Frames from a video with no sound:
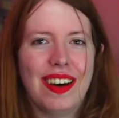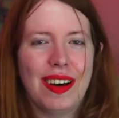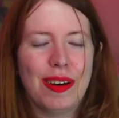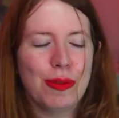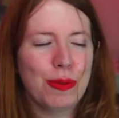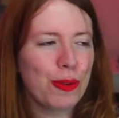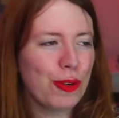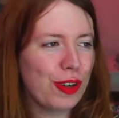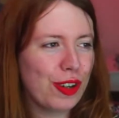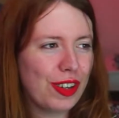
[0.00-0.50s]

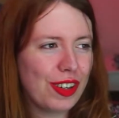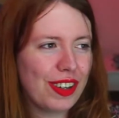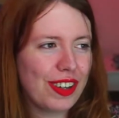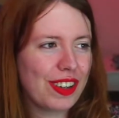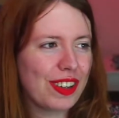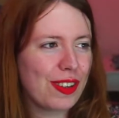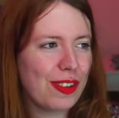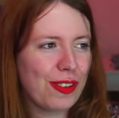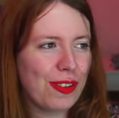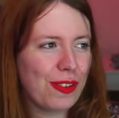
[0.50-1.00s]

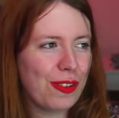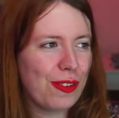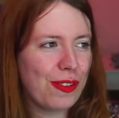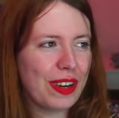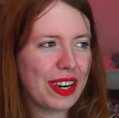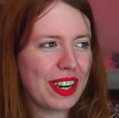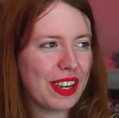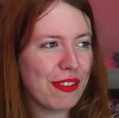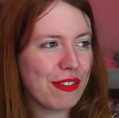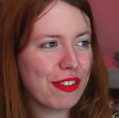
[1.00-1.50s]
work or
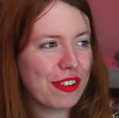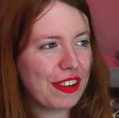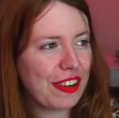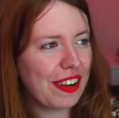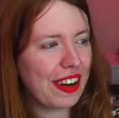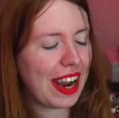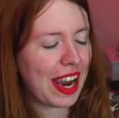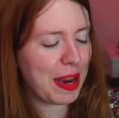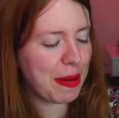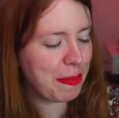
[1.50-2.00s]

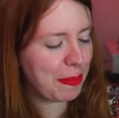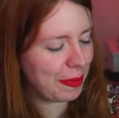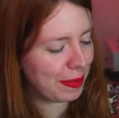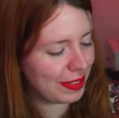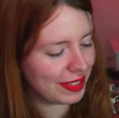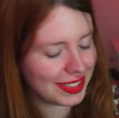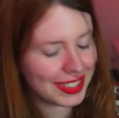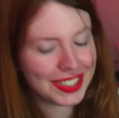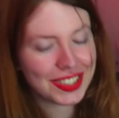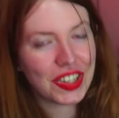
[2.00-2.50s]
whatever, I put
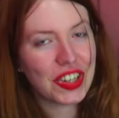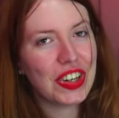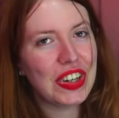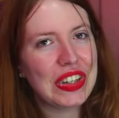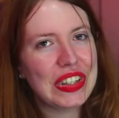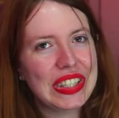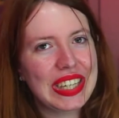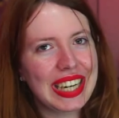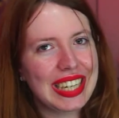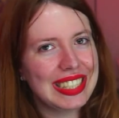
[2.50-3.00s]
this
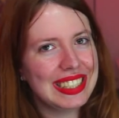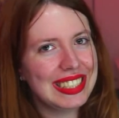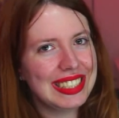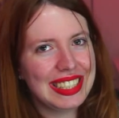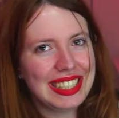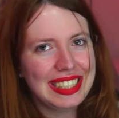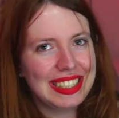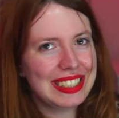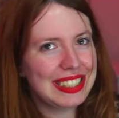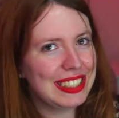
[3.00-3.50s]
song and
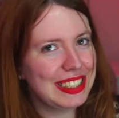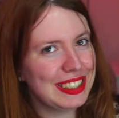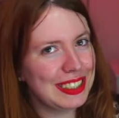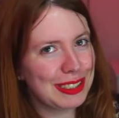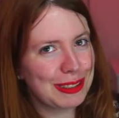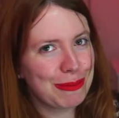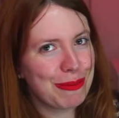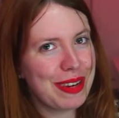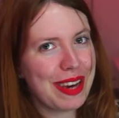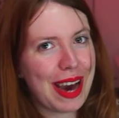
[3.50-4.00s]
it
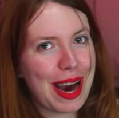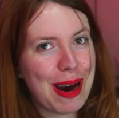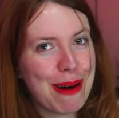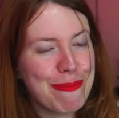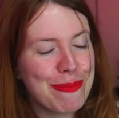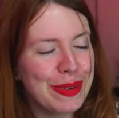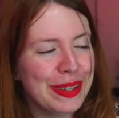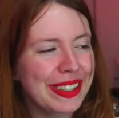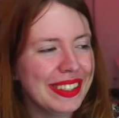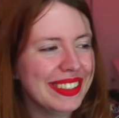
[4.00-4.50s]
cheers me
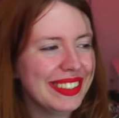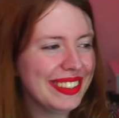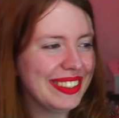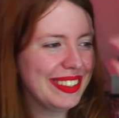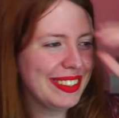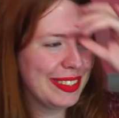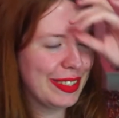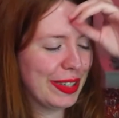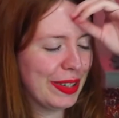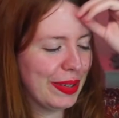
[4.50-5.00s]
up.
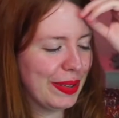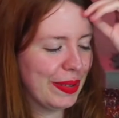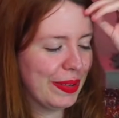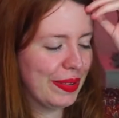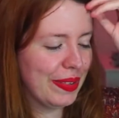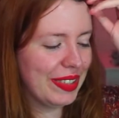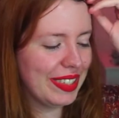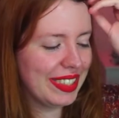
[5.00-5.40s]
So,